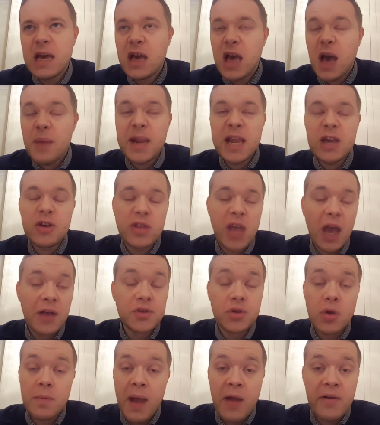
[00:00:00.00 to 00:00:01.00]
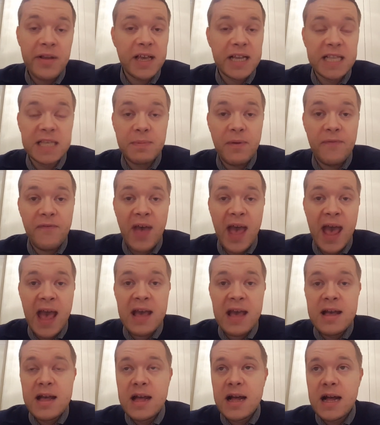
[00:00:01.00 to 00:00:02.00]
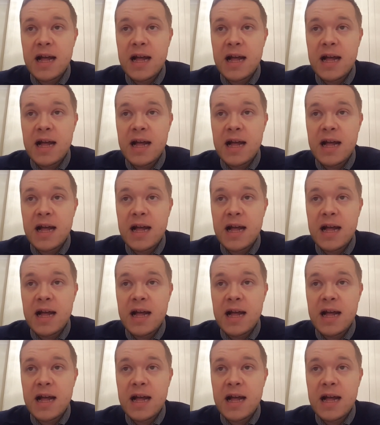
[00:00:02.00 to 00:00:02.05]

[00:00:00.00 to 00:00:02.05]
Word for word: I mean, he could go to America, to be fair.